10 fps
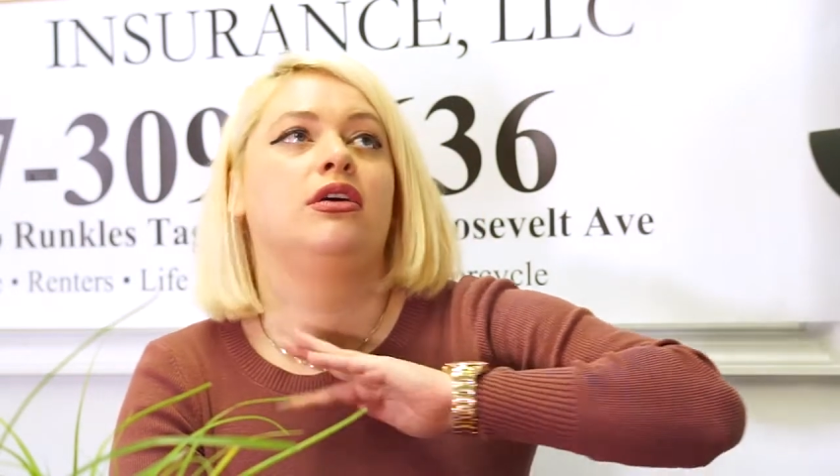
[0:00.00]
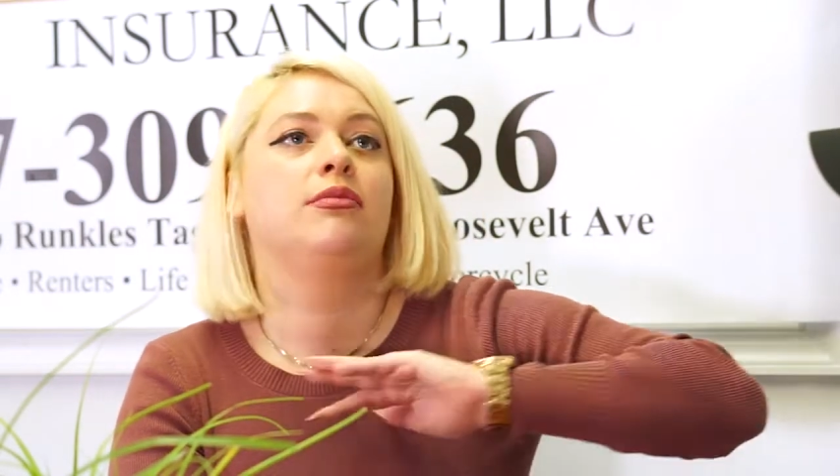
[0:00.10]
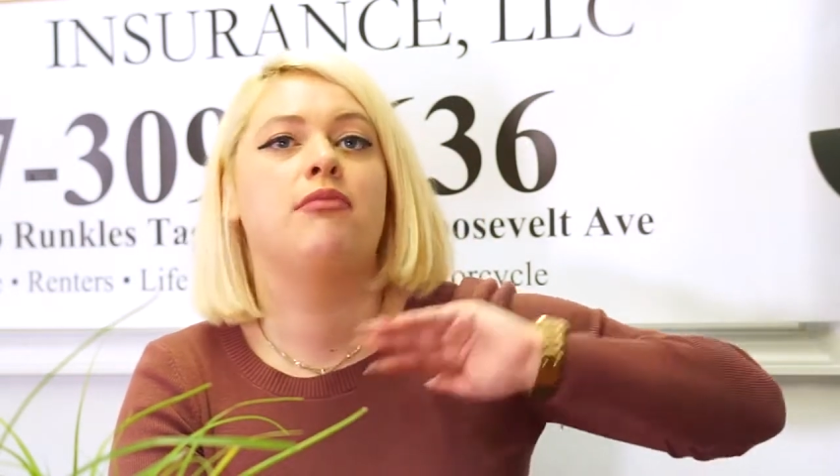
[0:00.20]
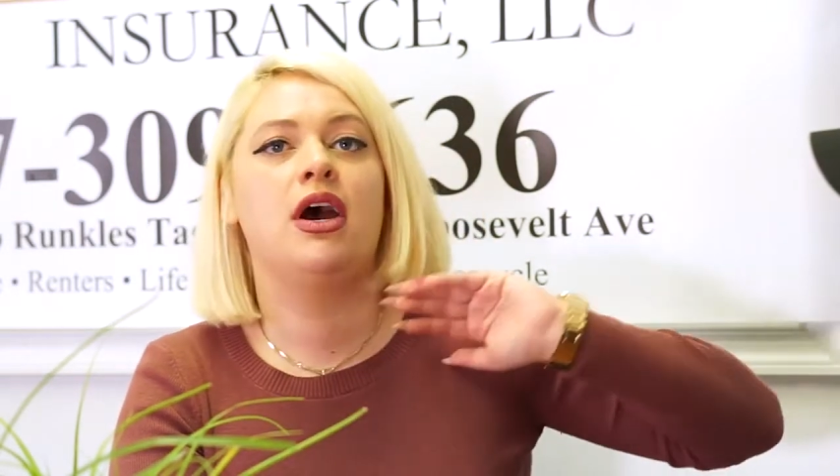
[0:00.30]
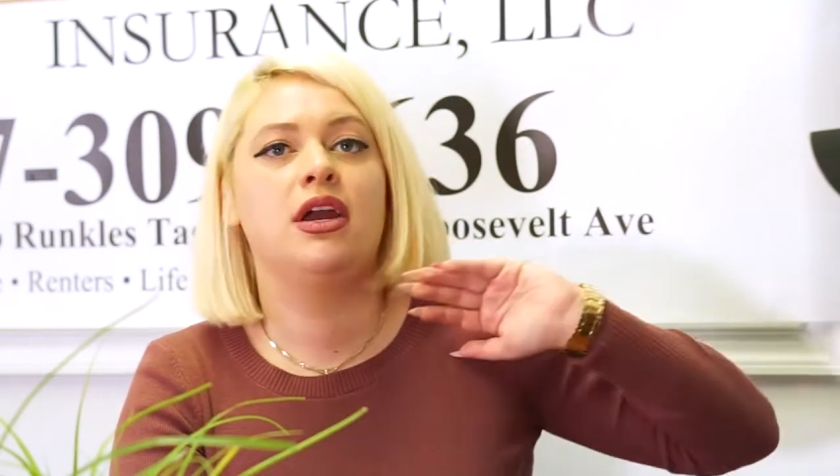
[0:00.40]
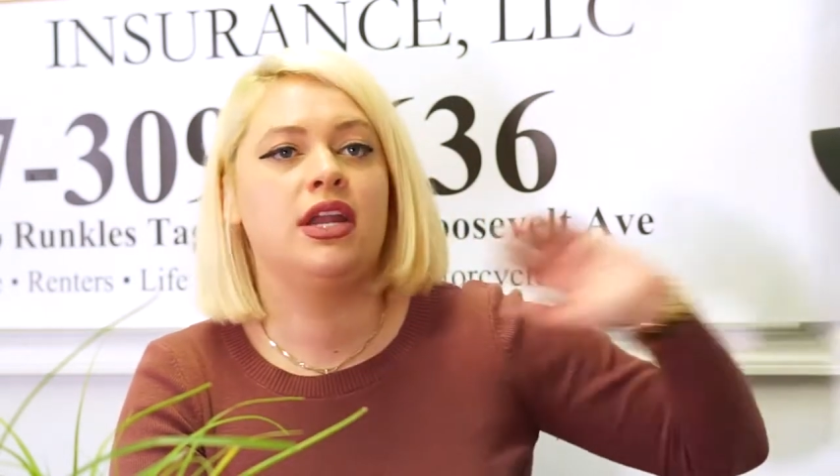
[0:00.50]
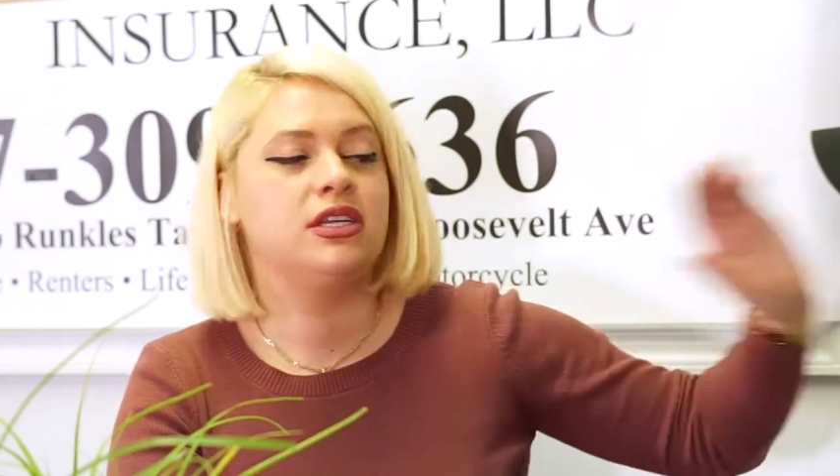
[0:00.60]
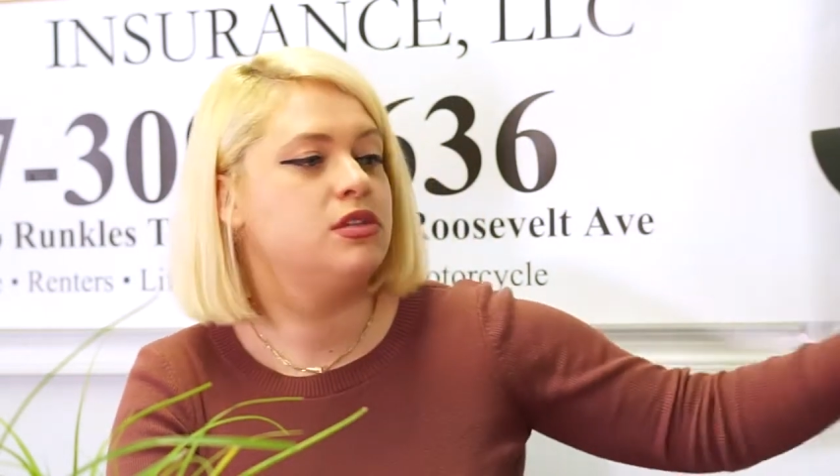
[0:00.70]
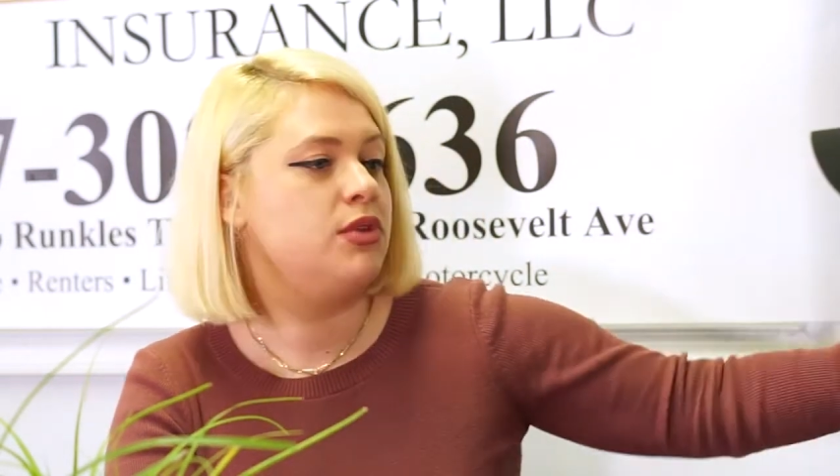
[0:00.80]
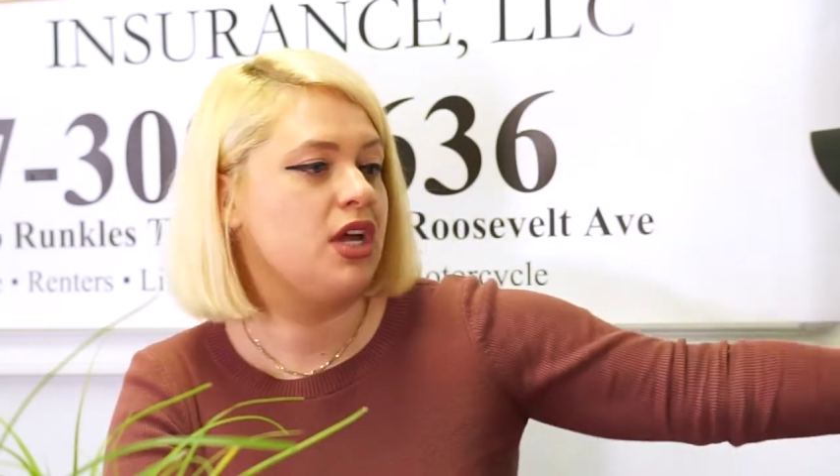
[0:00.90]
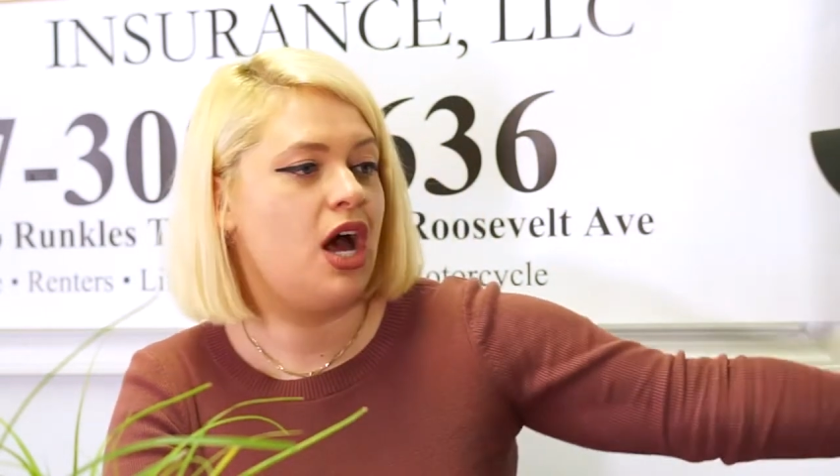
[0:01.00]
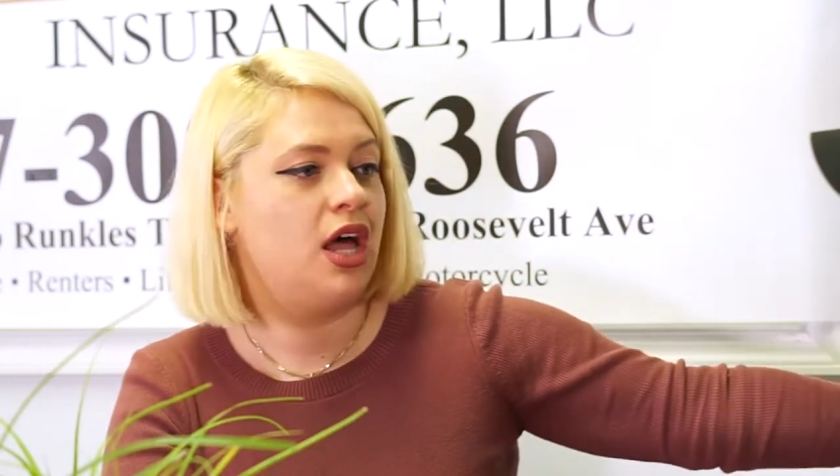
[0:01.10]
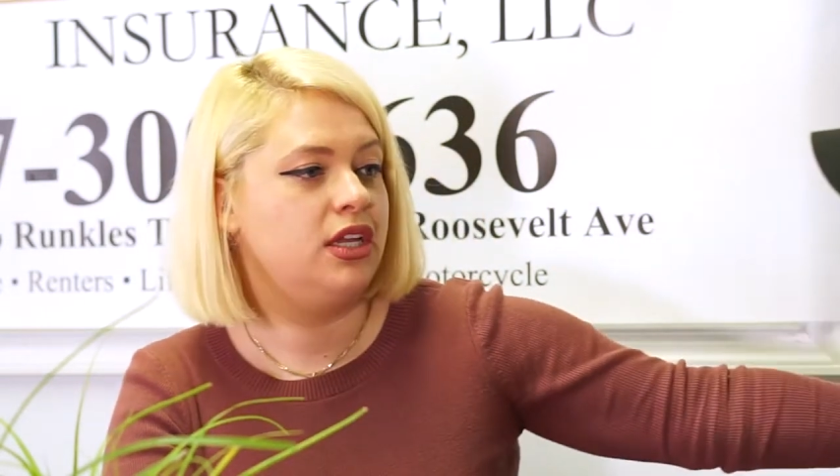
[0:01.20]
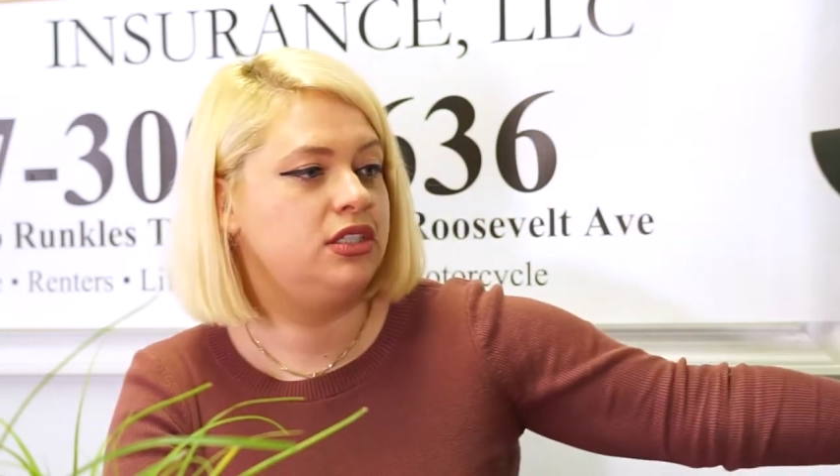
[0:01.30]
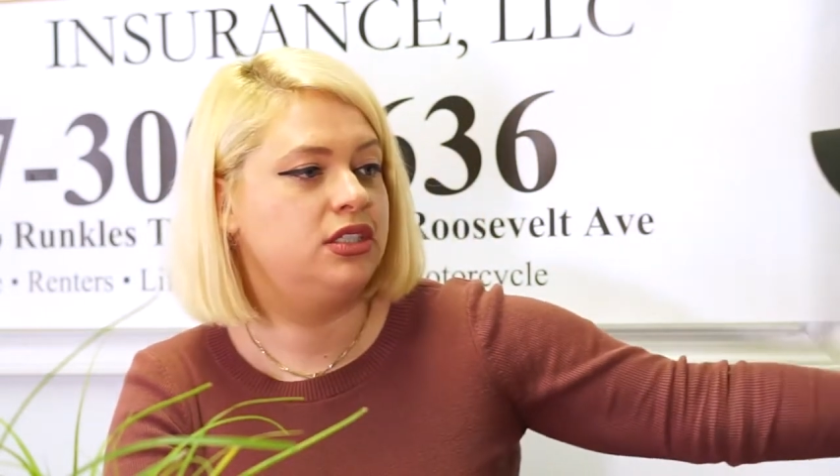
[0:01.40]
my connections with the
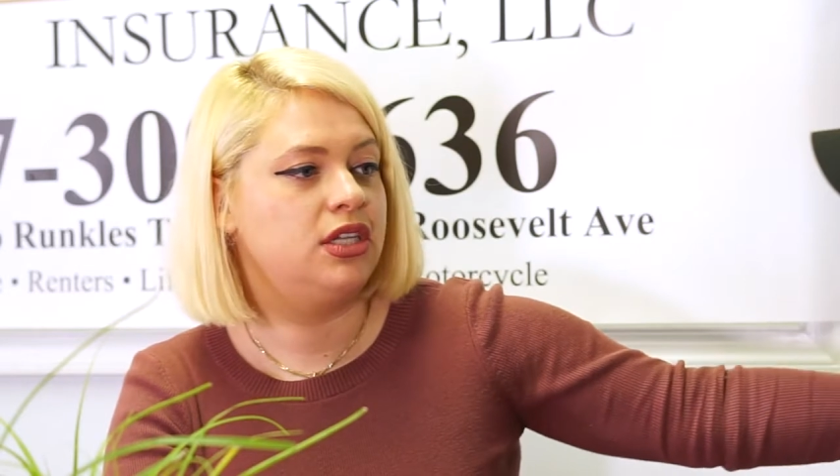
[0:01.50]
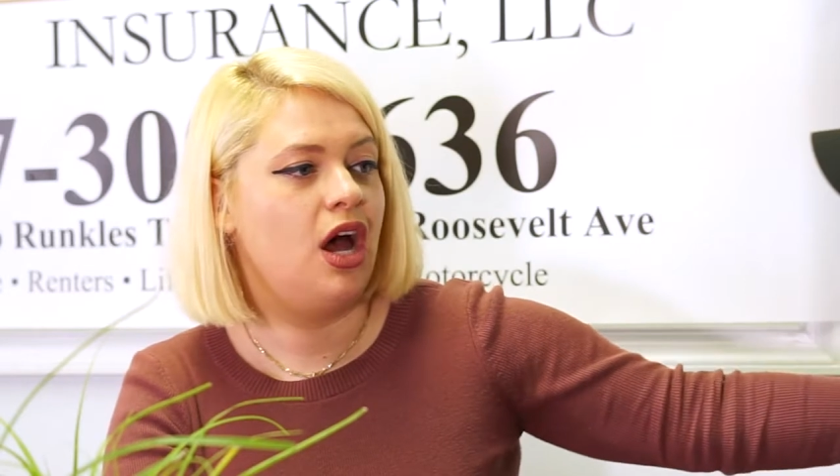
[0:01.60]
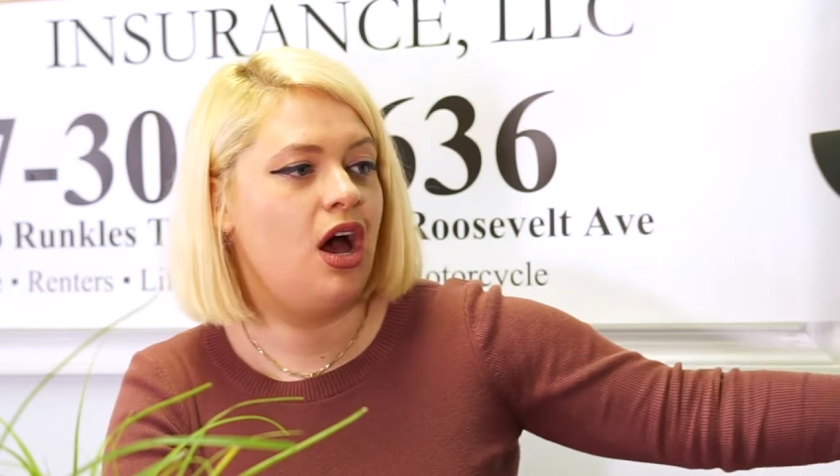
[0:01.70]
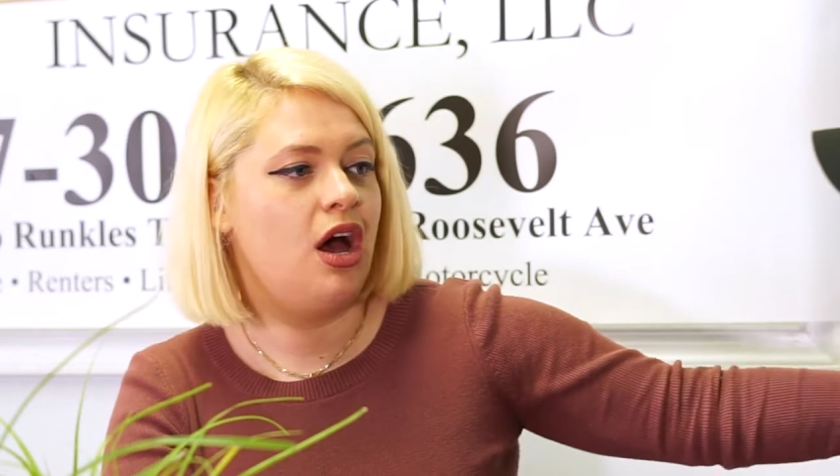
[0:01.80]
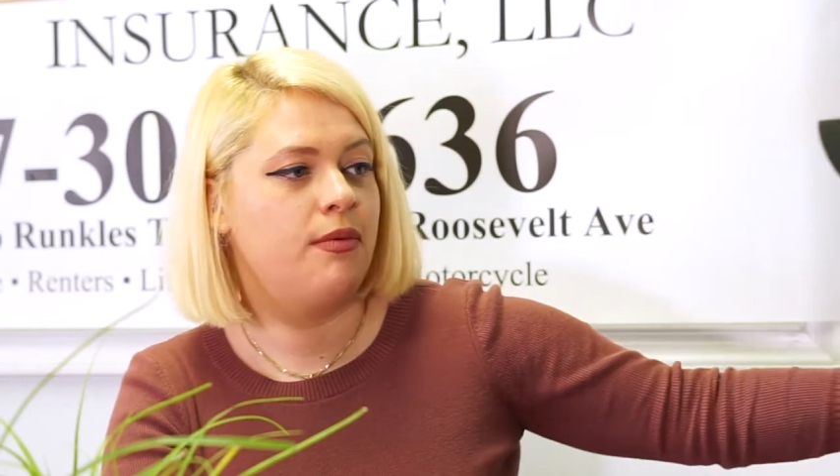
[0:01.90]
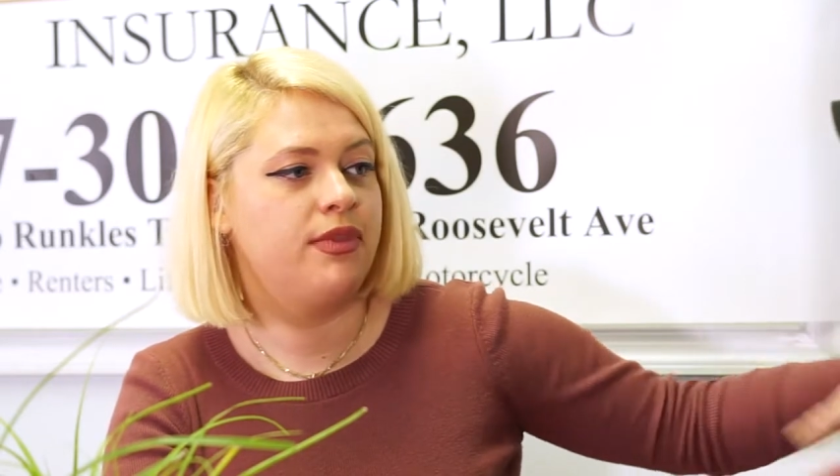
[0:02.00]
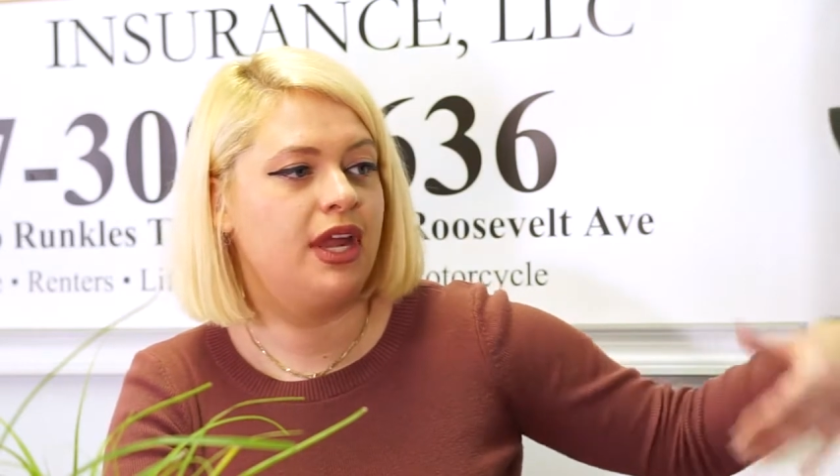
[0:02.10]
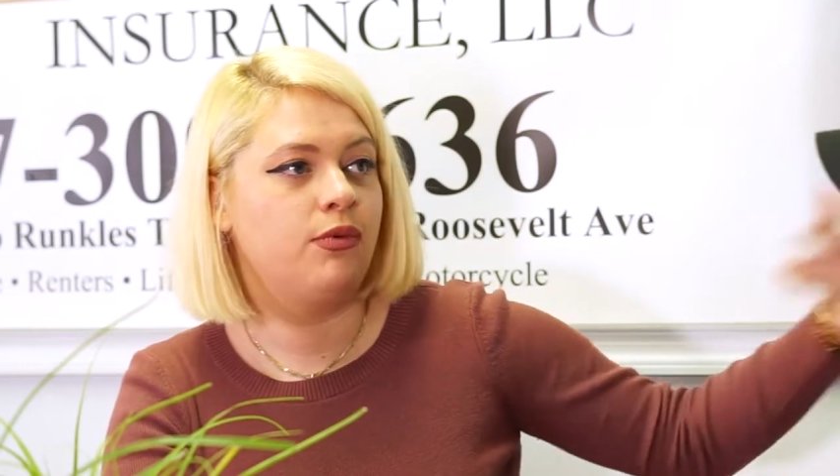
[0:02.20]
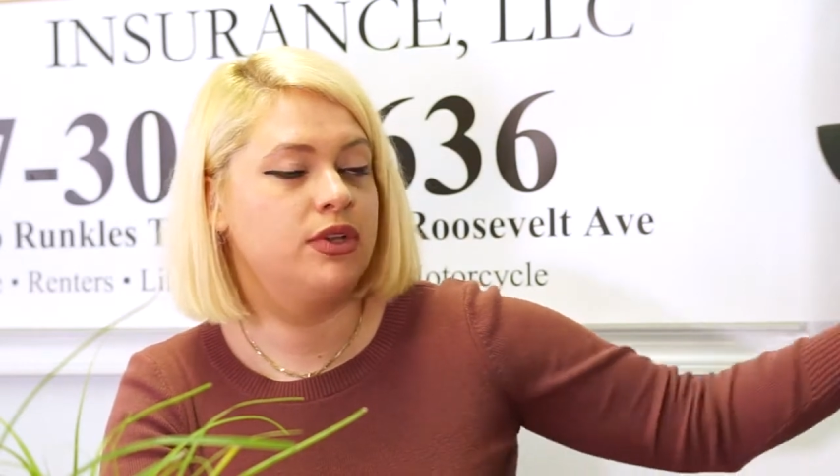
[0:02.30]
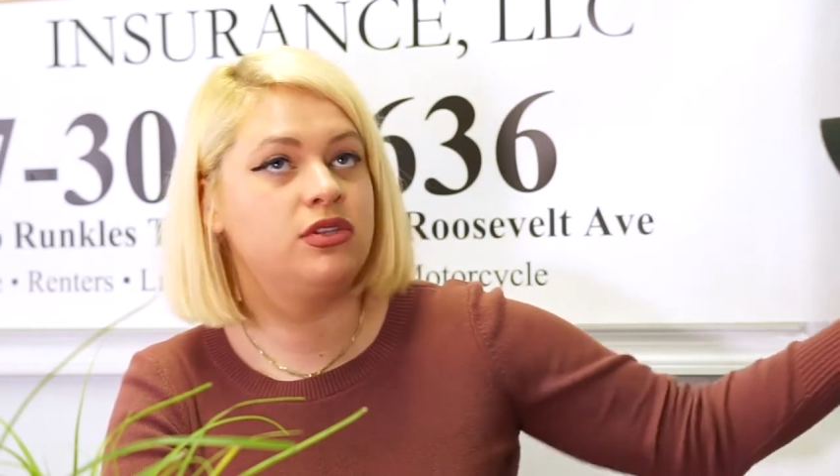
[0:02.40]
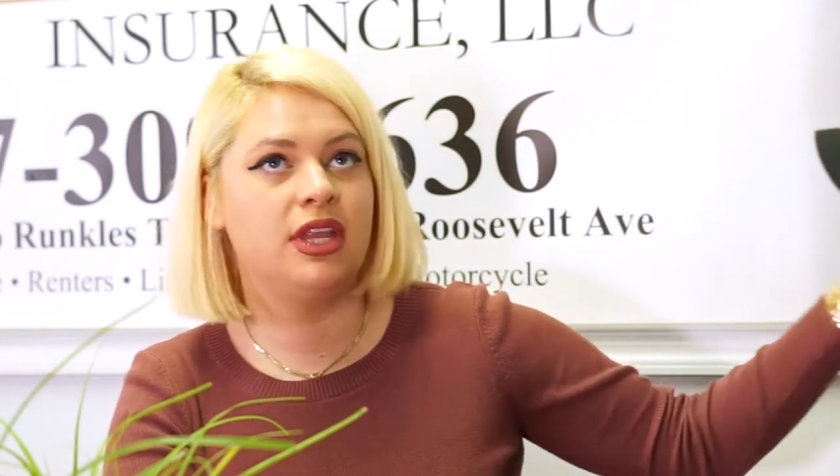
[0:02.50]
college that I went to.